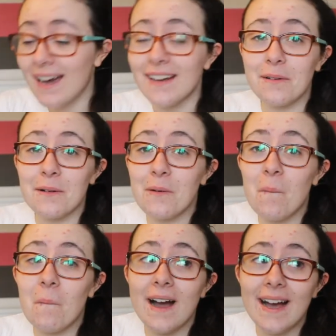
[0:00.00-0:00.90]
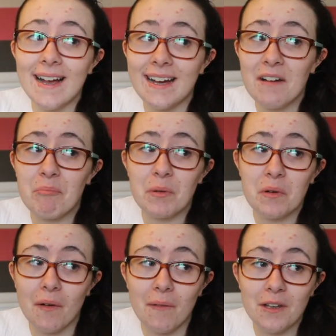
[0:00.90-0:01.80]
I don't know why I
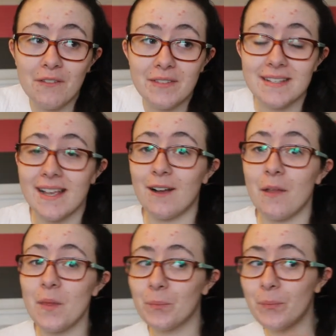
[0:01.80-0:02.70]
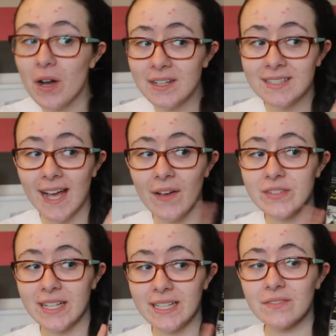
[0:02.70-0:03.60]
bought all of these. I got the box set of
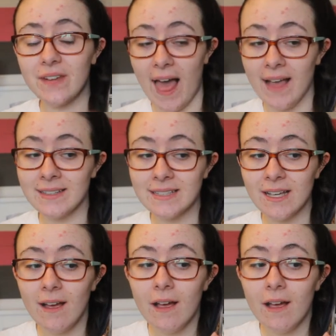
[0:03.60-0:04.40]
City of Glass.